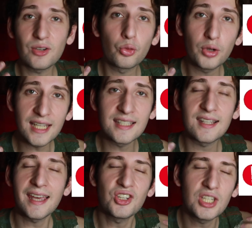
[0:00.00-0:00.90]
It reads
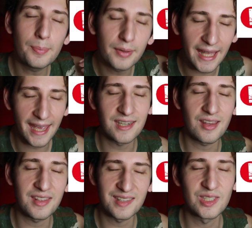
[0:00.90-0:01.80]
like she planned
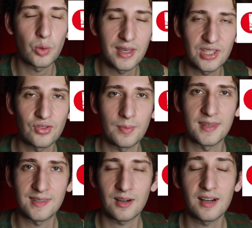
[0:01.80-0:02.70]
this twist from
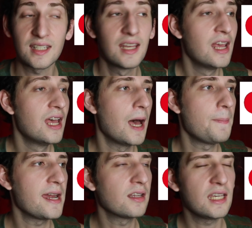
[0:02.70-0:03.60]
the start.
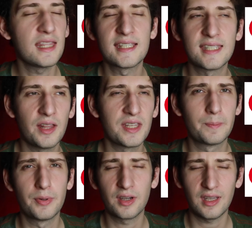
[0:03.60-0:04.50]
Apparently they sell this
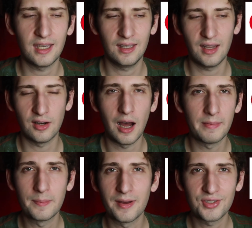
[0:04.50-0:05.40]
book in an
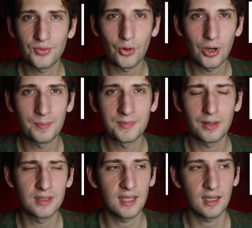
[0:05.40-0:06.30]
omnibus form,
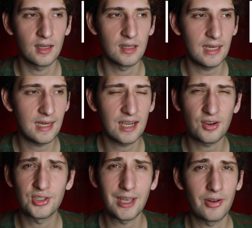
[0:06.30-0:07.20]
so it's like a
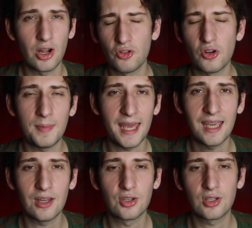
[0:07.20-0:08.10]
near seven hundred
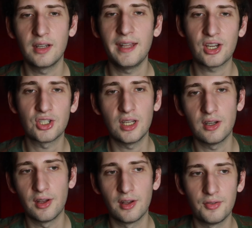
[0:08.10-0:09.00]
page
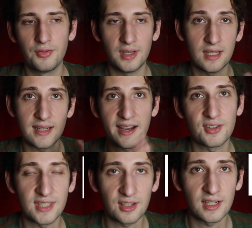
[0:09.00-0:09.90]
collection of the
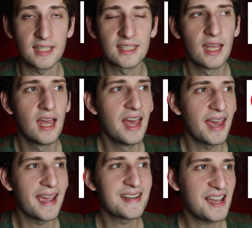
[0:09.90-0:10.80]
entire series.
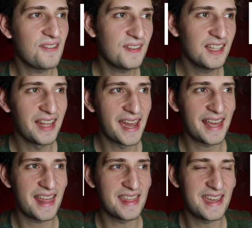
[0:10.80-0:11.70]
And I feel
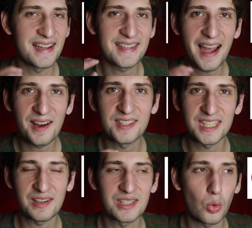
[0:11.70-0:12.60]
like the entire
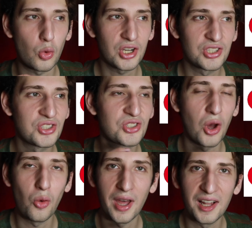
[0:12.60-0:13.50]
series works
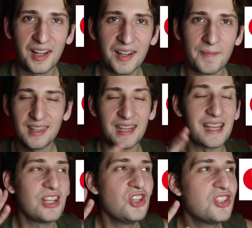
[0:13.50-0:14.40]
so well that
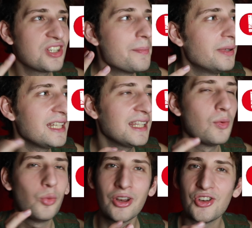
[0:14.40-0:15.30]
it completely
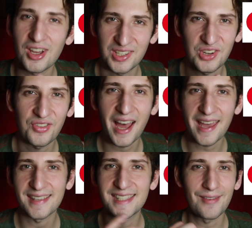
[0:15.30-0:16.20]
would justify
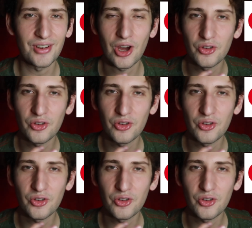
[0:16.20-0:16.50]
a seven